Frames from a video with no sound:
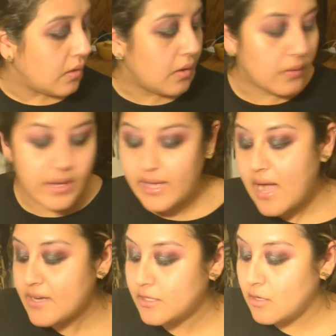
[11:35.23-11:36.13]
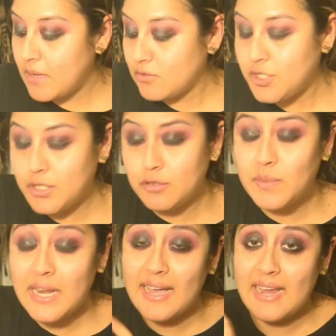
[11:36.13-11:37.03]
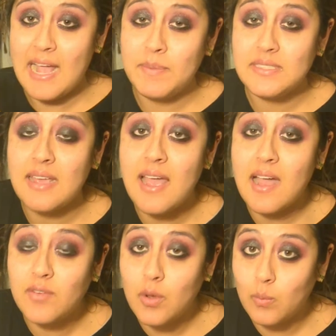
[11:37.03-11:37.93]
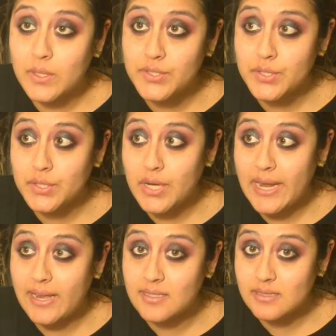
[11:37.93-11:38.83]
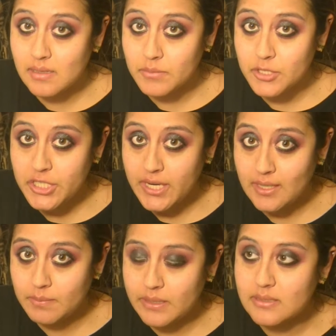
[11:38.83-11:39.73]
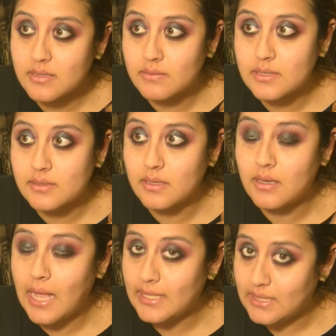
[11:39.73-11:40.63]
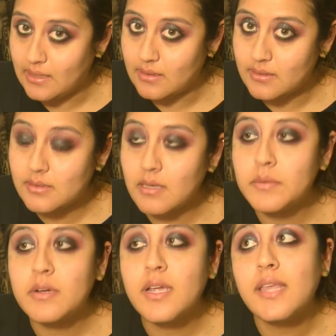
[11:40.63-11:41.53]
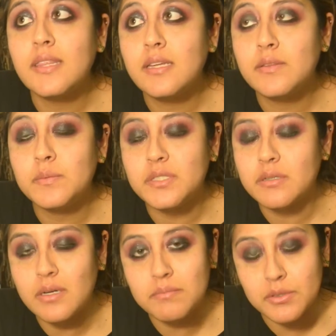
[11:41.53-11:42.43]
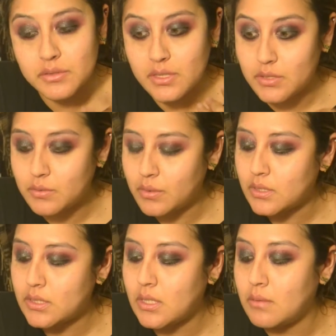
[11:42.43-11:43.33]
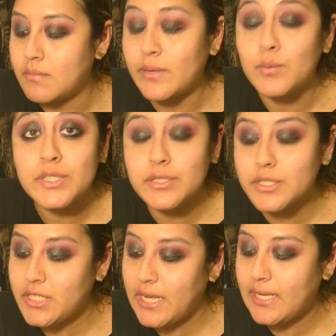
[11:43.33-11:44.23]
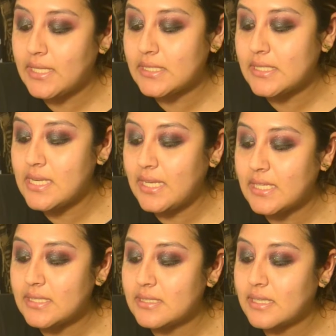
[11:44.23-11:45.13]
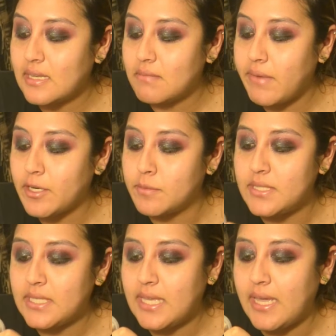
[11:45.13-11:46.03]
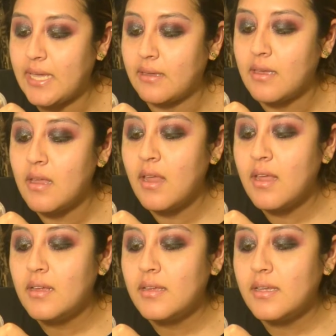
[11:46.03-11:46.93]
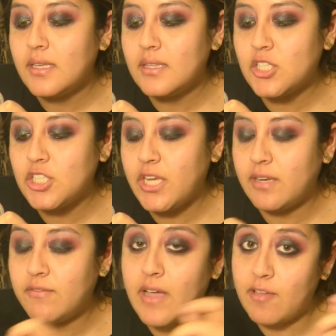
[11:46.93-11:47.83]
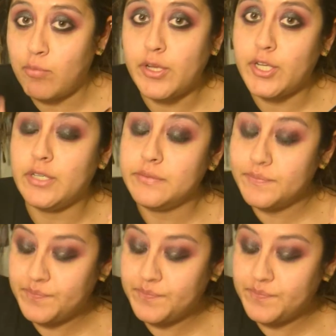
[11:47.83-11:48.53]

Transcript: Okay, I don't know about you, but I happen to have a winter and a summer shade because obviously I tan in the summer and then in the winter I'm mostly indoors. So my winter shade is Naked Skin by Urban Decay in the shade 5.0.